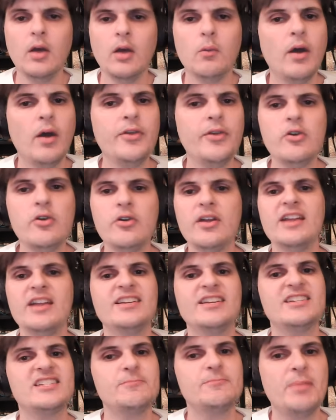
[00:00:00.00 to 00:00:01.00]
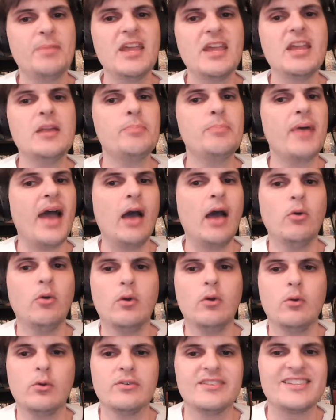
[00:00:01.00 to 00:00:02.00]
Whether you're into speed, power,
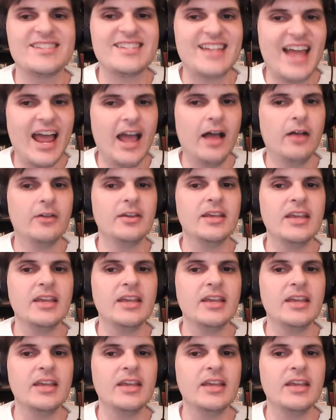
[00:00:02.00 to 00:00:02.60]
or style,